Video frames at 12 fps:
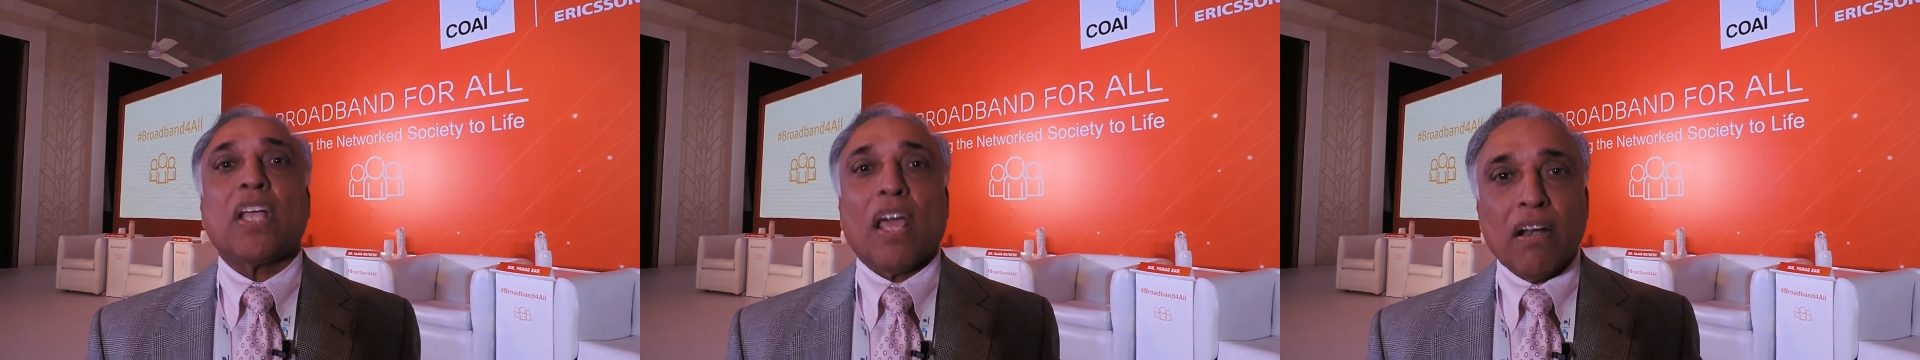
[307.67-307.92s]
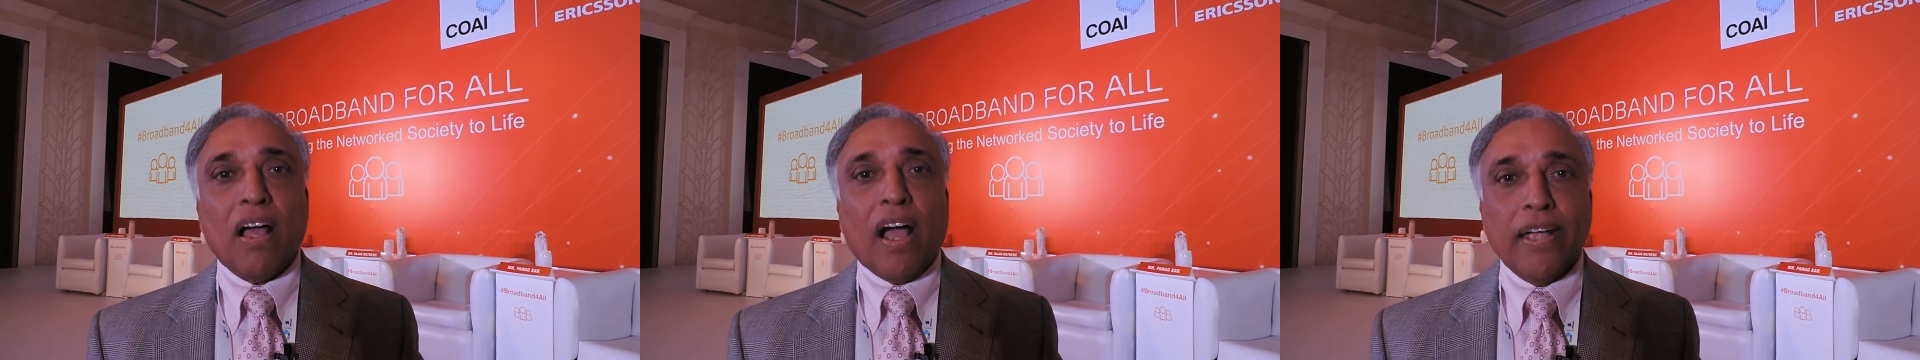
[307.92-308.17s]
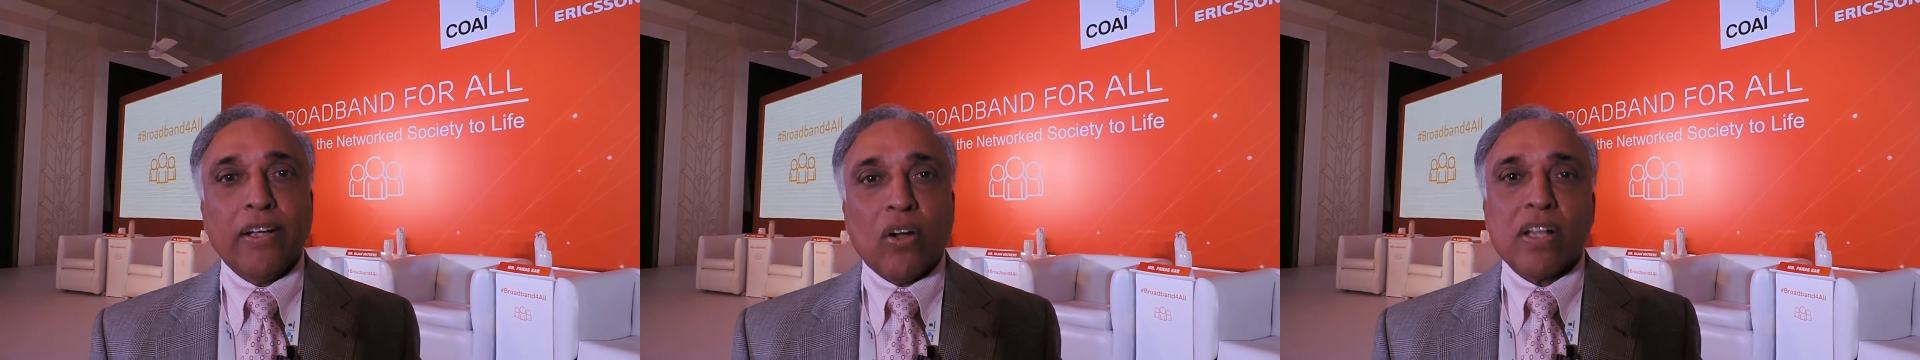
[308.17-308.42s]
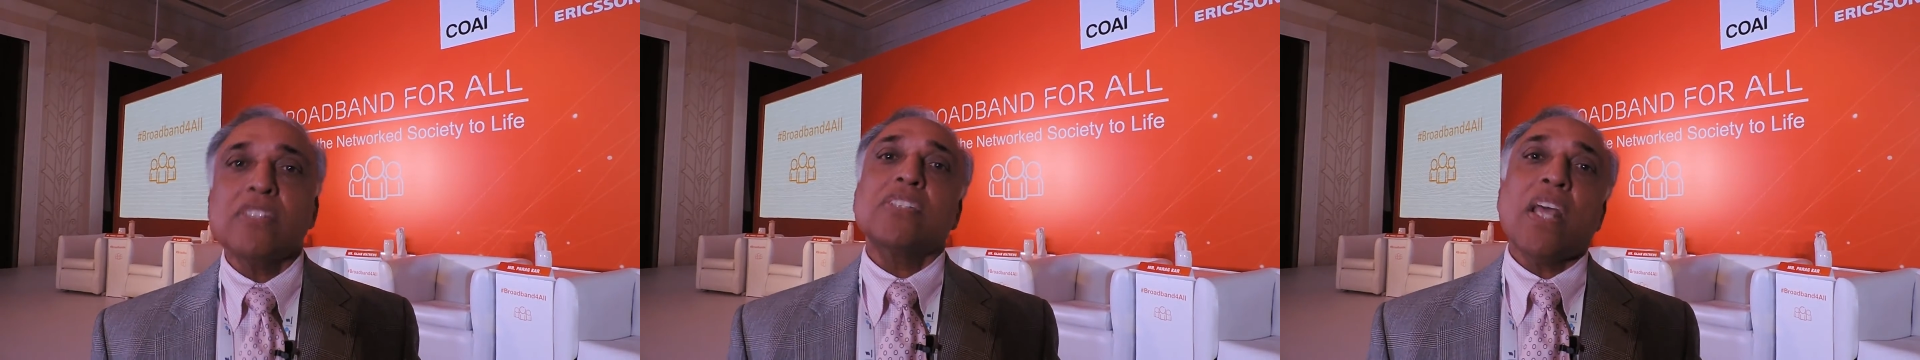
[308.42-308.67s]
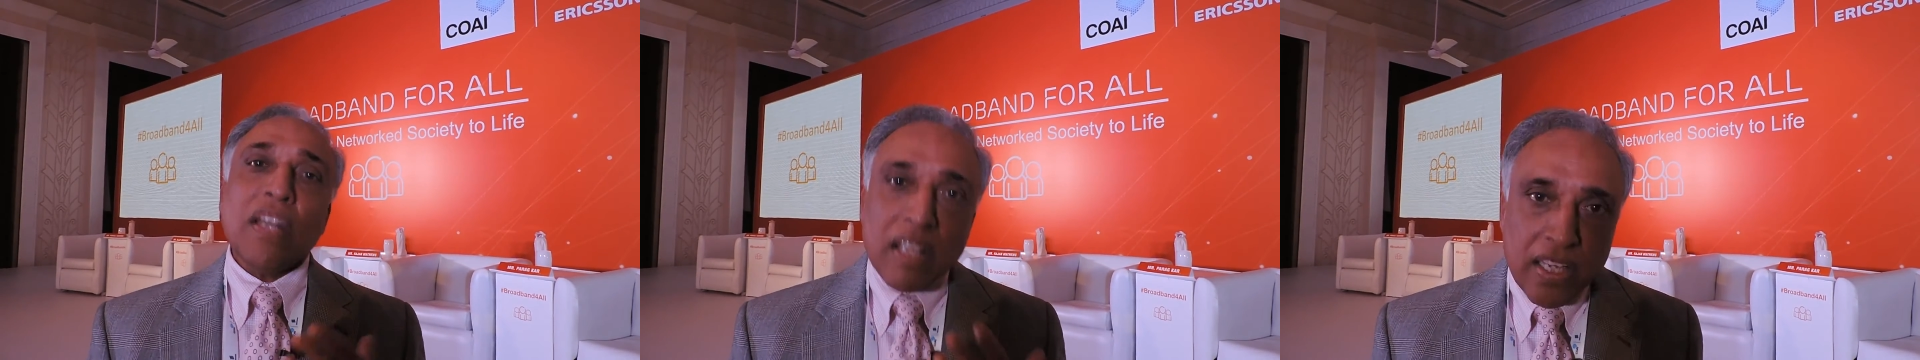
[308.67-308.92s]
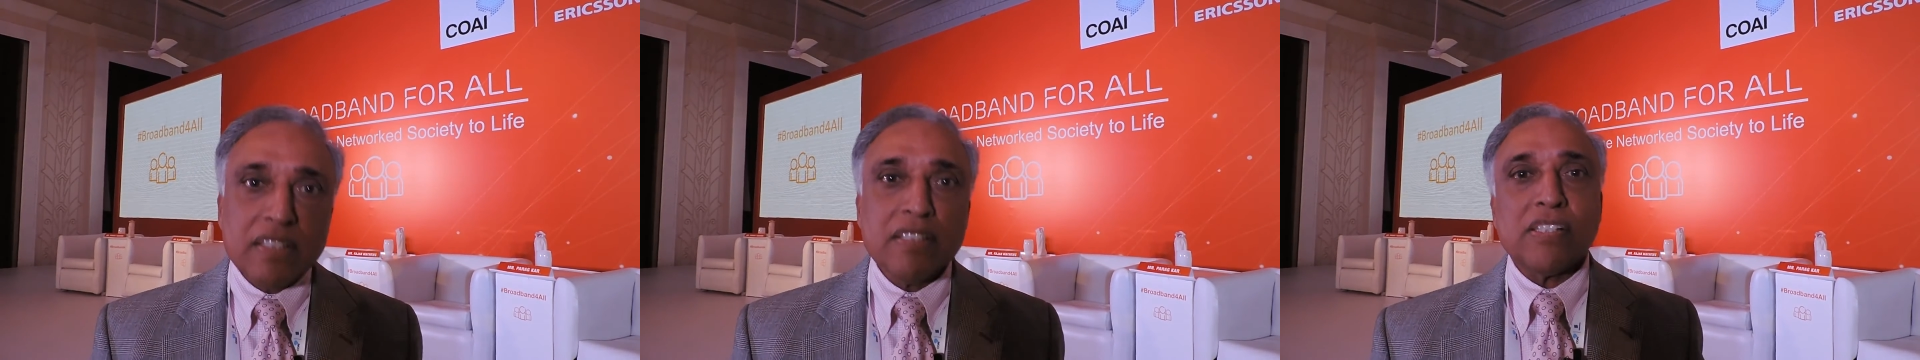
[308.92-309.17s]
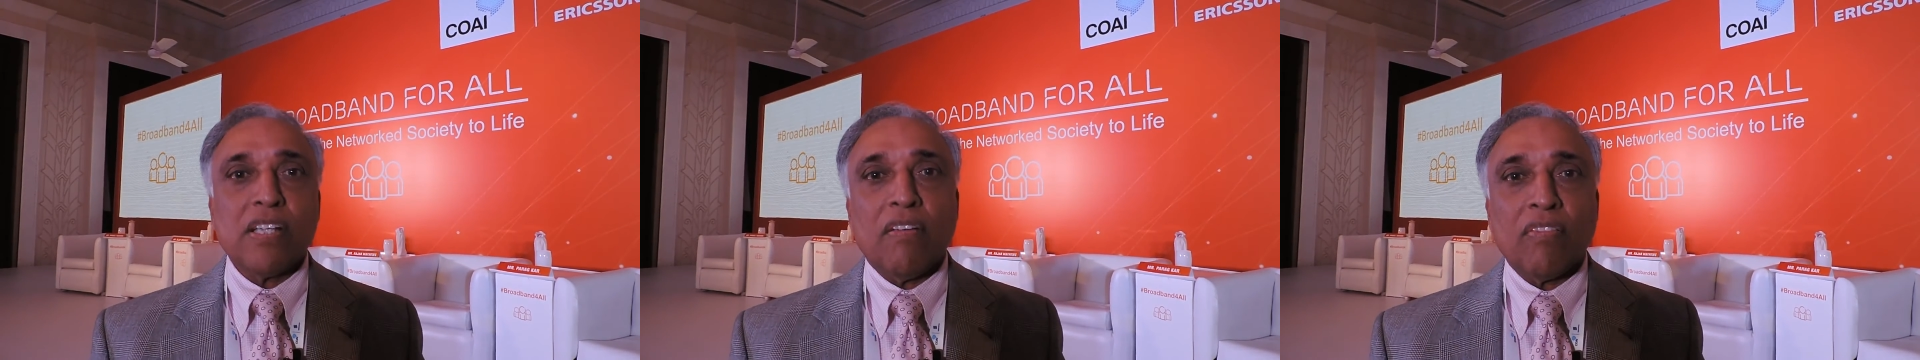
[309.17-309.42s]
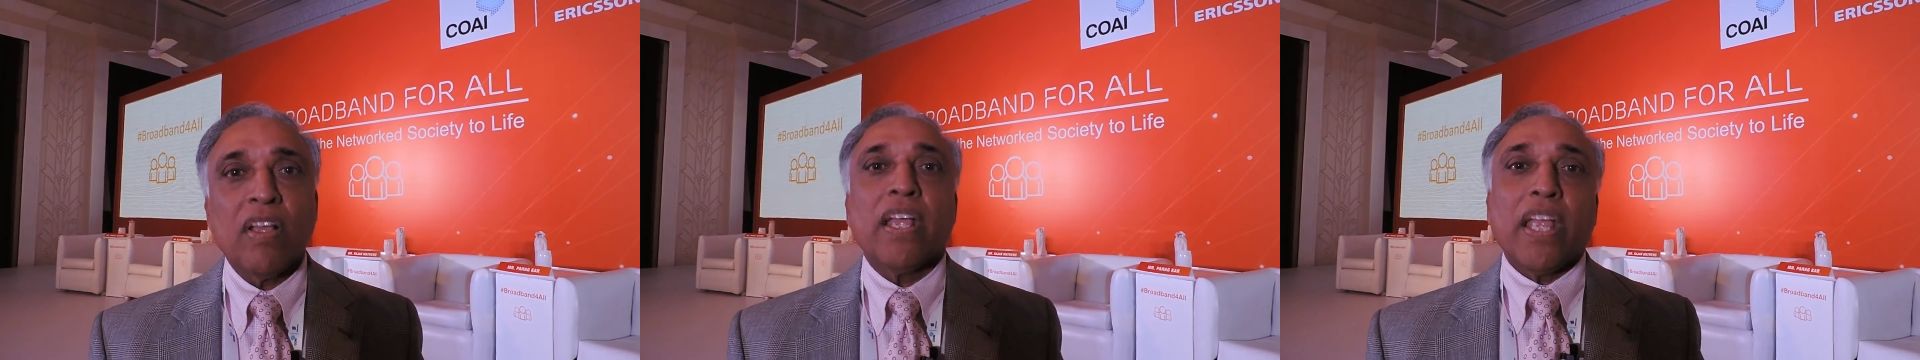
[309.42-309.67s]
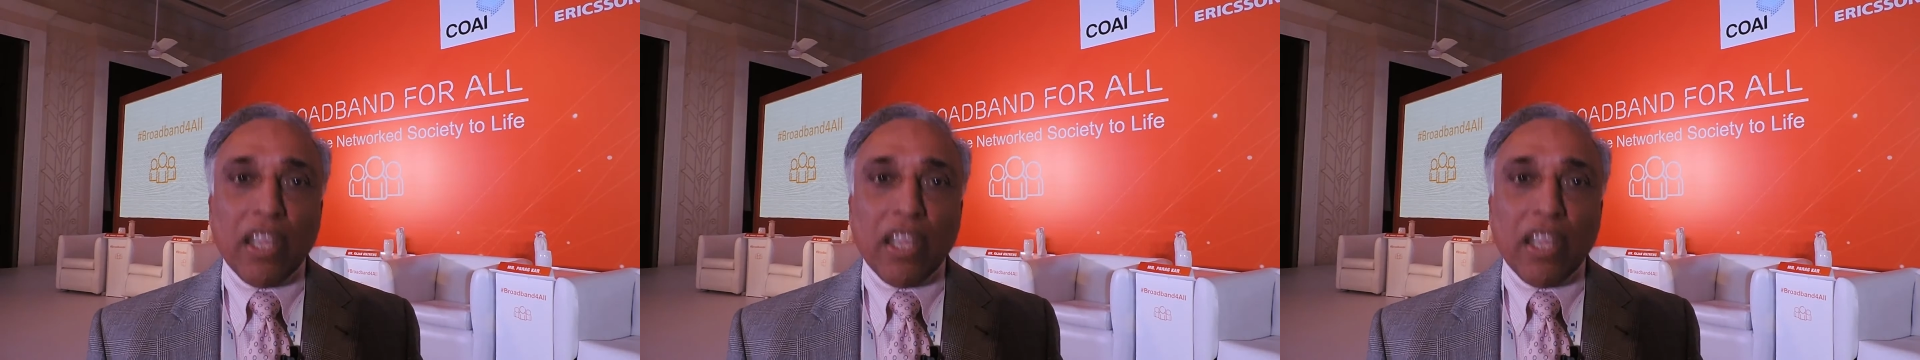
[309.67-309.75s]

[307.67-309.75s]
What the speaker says: The Kerala High Court has said it is safe.